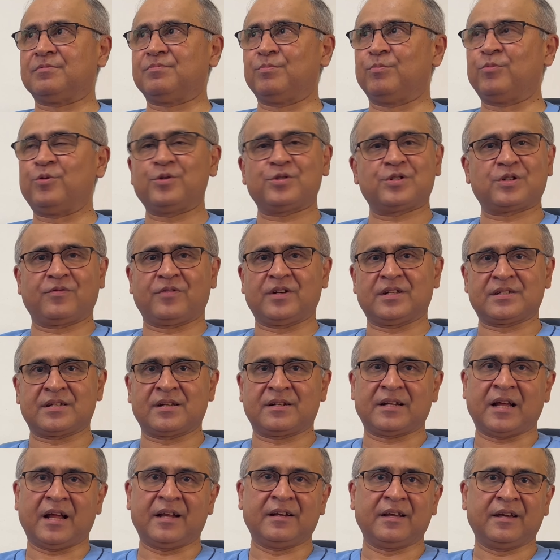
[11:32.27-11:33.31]
most of us
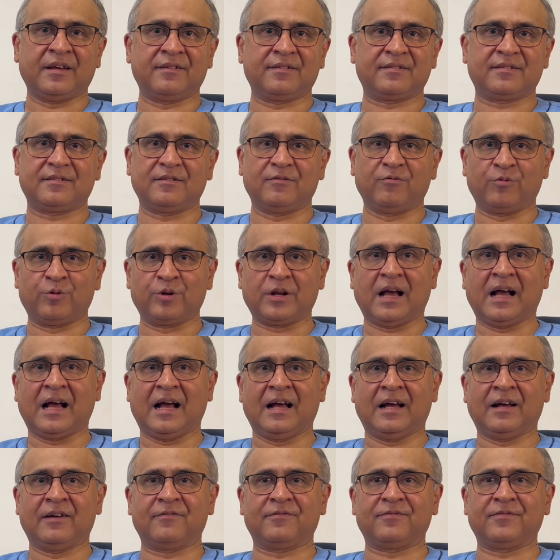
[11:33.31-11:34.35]
attendings would
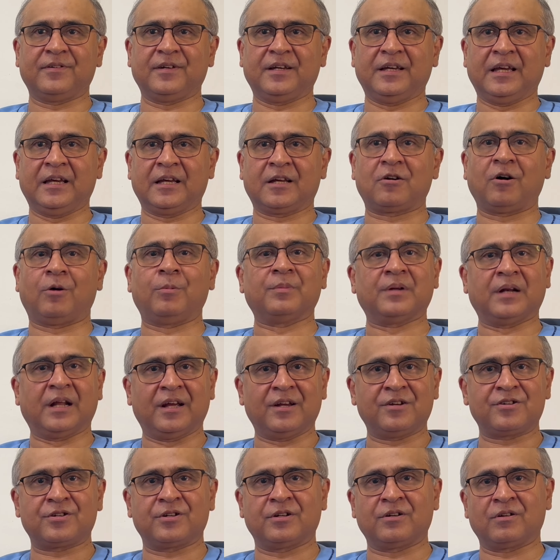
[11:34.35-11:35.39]
have a
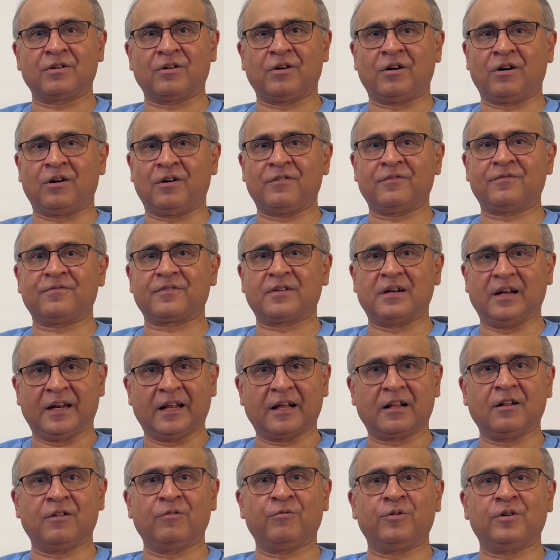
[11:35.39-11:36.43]
combination of
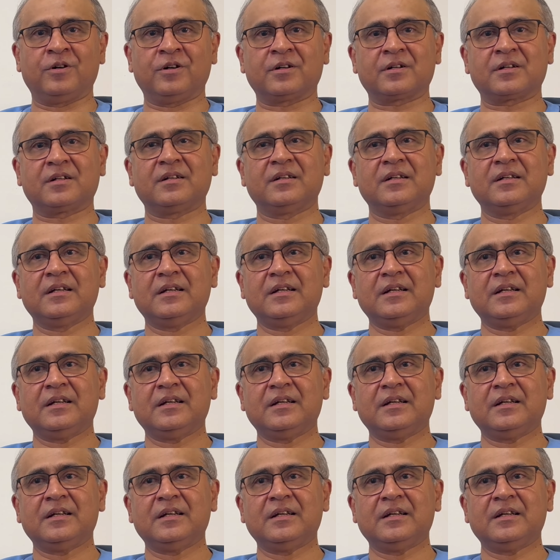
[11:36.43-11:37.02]
clinical work,